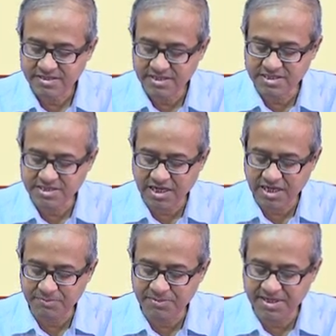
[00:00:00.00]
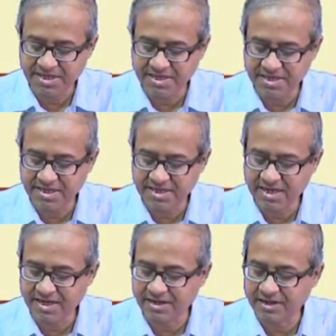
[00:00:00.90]
this time T d
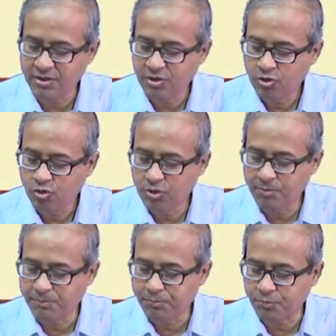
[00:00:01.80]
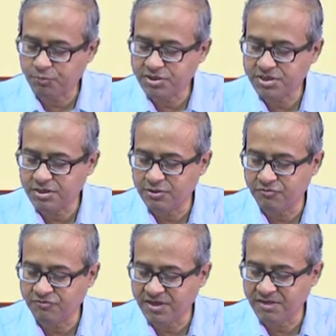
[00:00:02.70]
int will be proportional
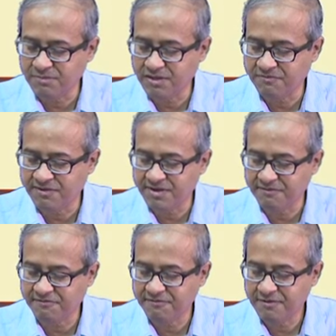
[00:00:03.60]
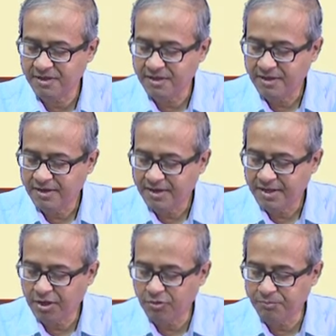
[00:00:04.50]
to V in by V ref.
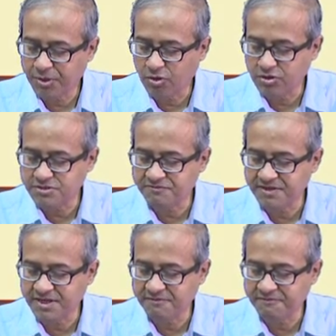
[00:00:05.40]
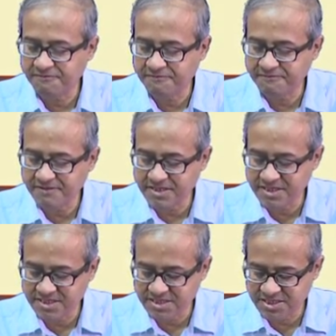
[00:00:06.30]
Now, because V ref
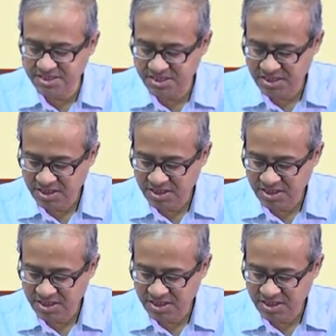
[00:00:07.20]
is